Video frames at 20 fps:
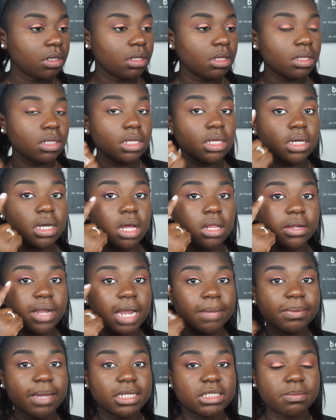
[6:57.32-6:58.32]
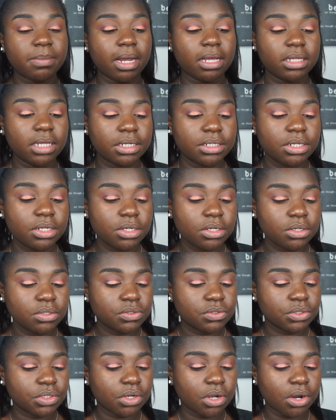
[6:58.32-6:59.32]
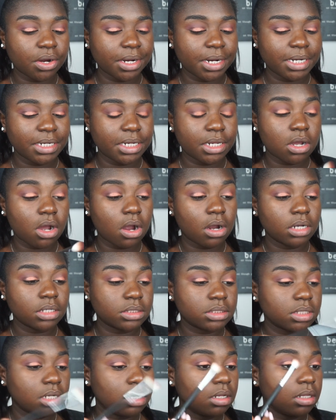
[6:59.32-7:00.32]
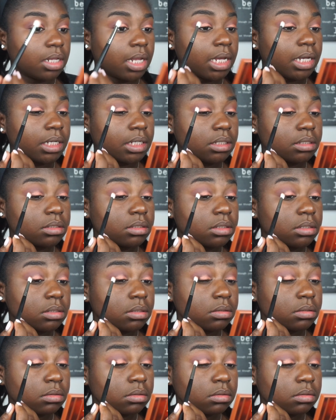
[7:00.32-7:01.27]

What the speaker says: the color I applied to my lid, so there aren't any harsh lines.